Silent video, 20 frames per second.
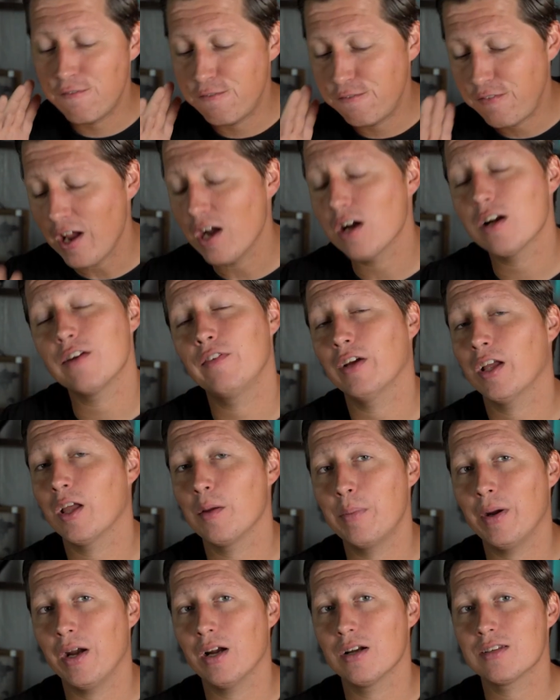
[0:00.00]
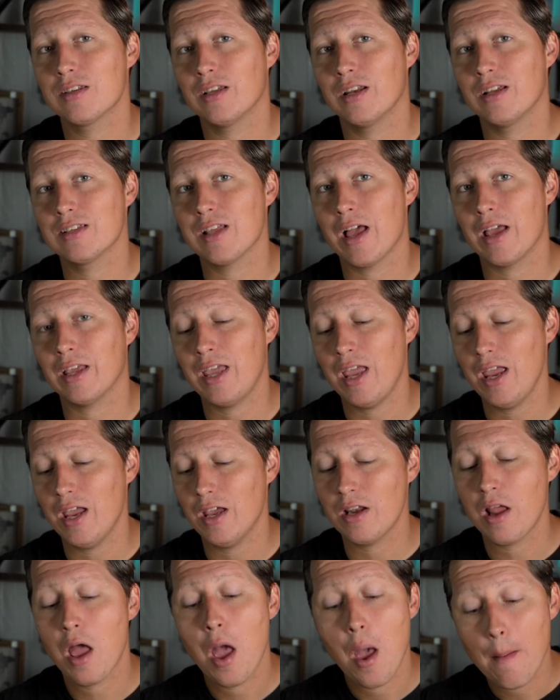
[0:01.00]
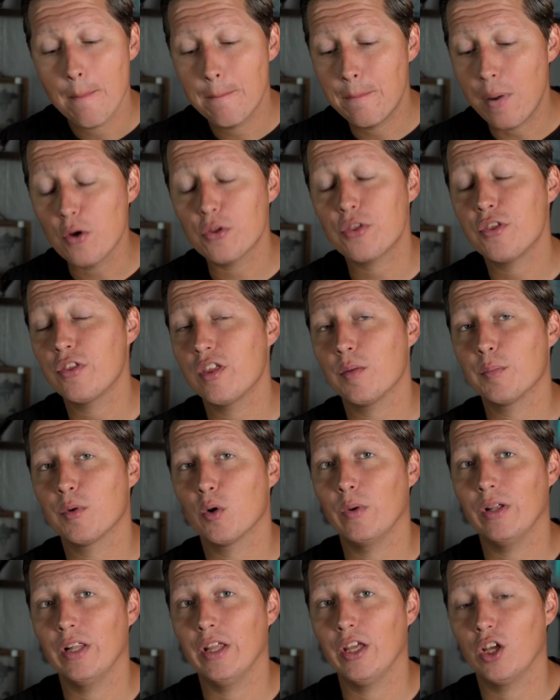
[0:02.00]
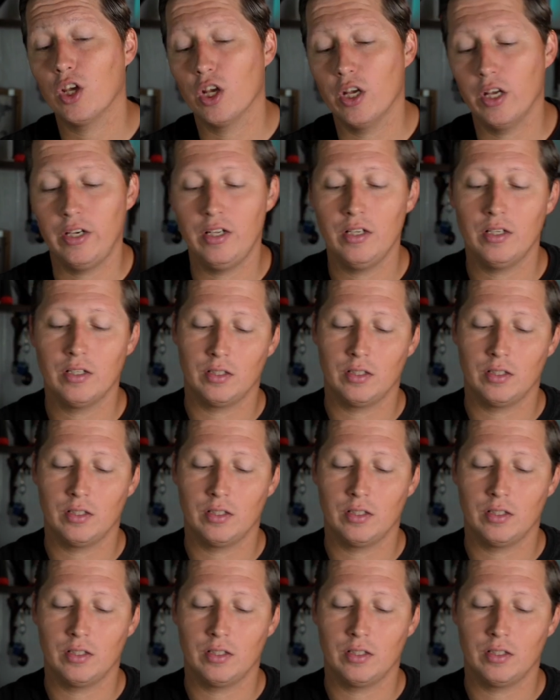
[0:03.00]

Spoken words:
fair of a comparison as I can. Both of them are really good.